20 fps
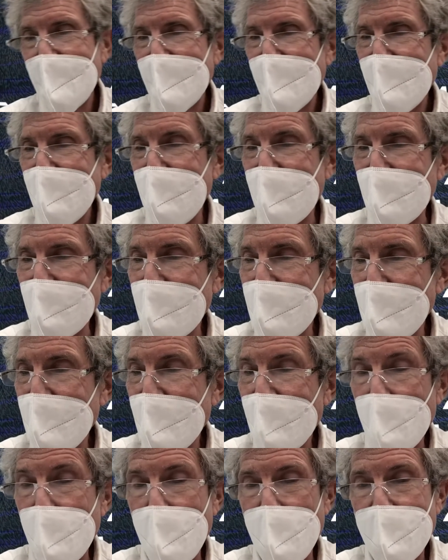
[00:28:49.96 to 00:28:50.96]
Yeah,
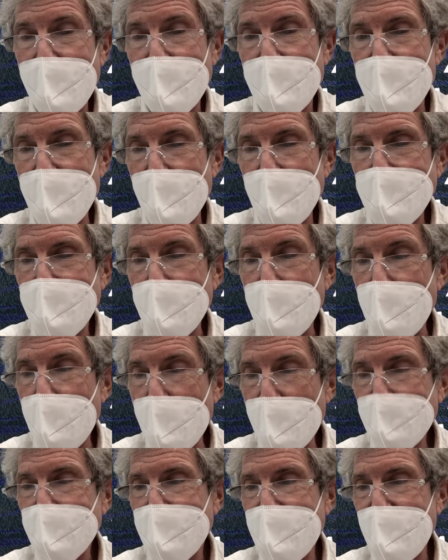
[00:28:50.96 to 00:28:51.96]
we're going to
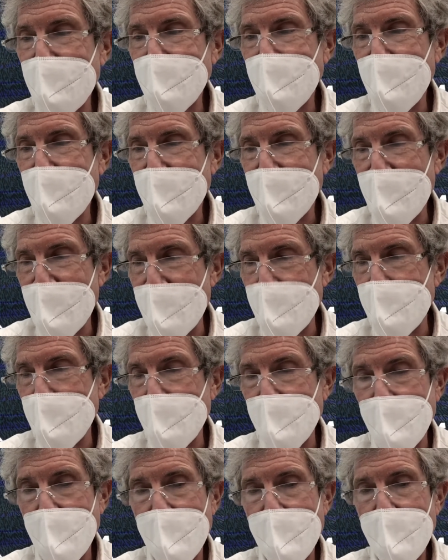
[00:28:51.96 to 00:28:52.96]
walk down to the Capitol,
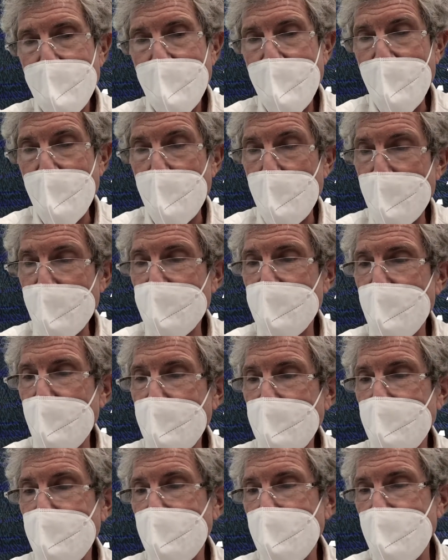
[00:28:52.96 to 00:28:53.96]
and we're going
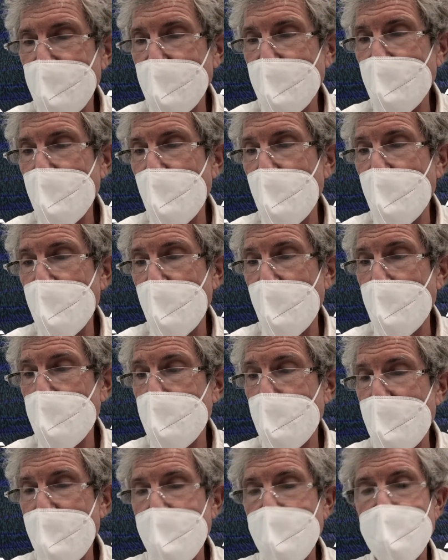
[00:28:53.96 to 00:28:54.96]
to cheer on our
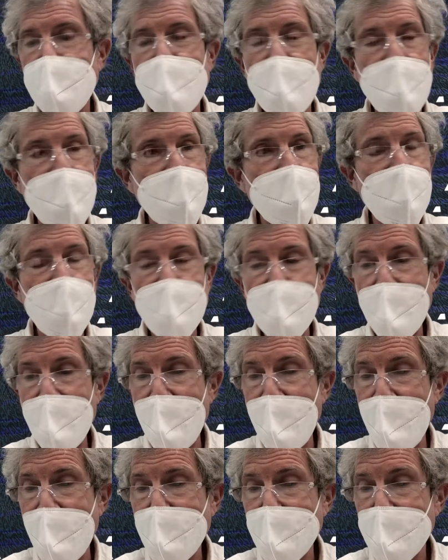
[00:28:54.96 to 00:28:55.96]
brave senators
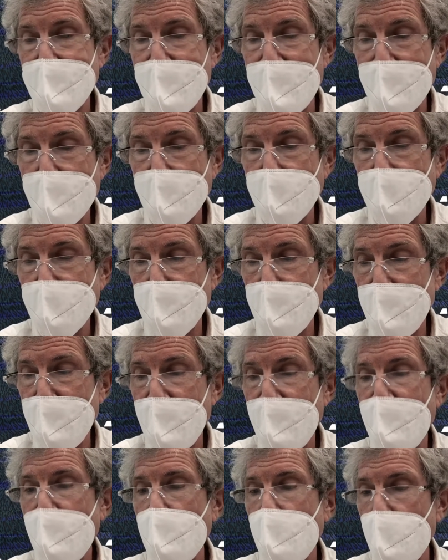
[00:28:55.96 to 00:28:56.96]
and congressmen
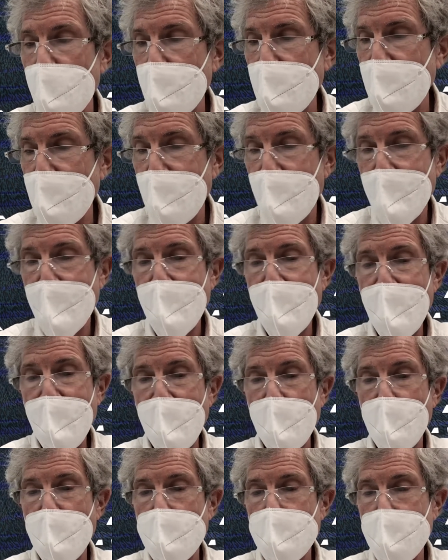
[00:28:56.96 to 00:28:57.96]
and women, and
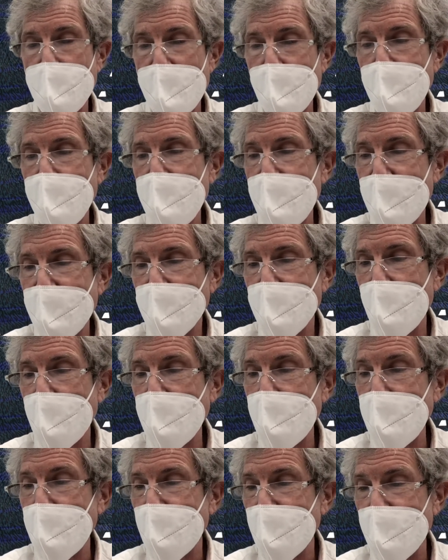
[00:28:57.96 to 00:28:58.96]
we're probably not going to be
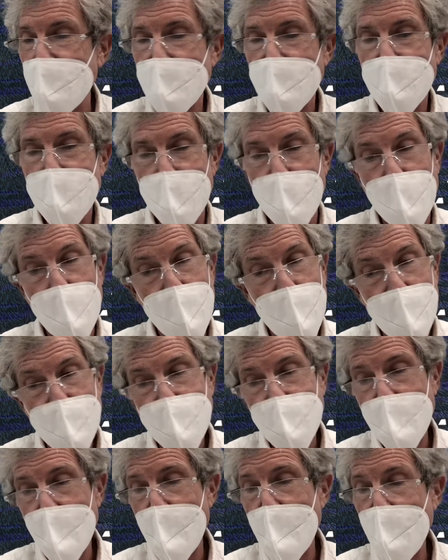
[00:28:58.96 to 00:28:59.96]
cheering so much
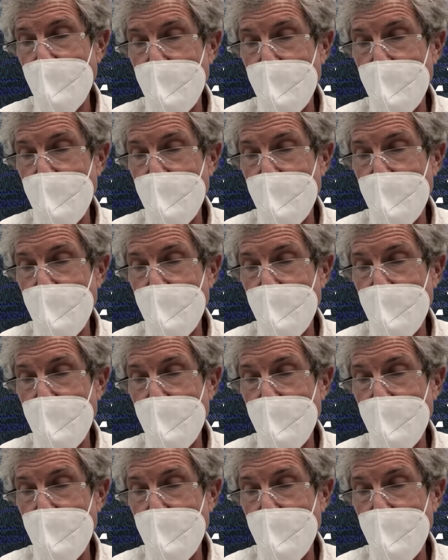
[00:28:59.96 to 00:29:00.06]
for